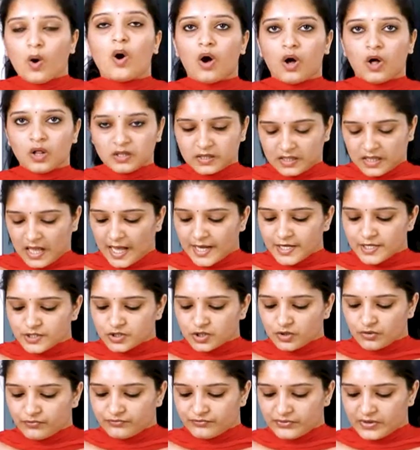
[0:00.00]
All
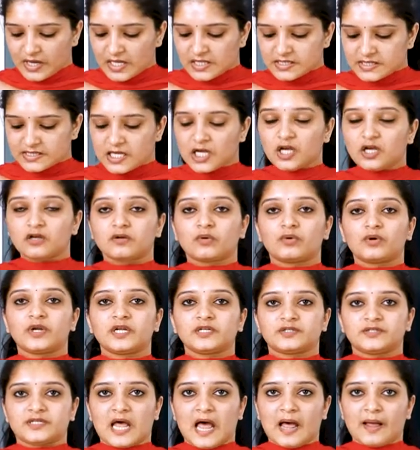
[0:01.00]
kinds of wheels,
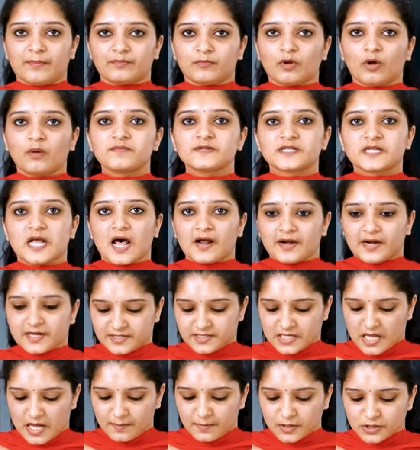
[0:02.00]
including tap knobs, are
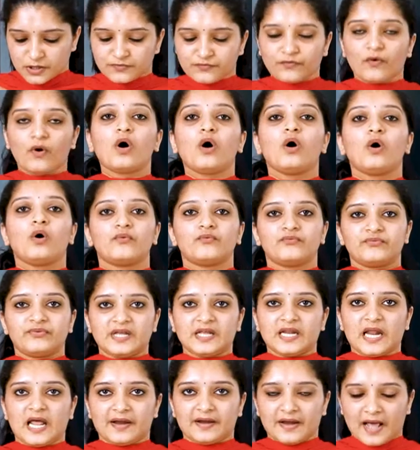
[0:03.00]
examples for
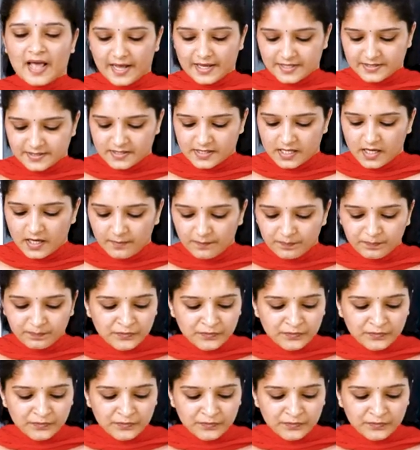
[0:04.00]
wheel and axle.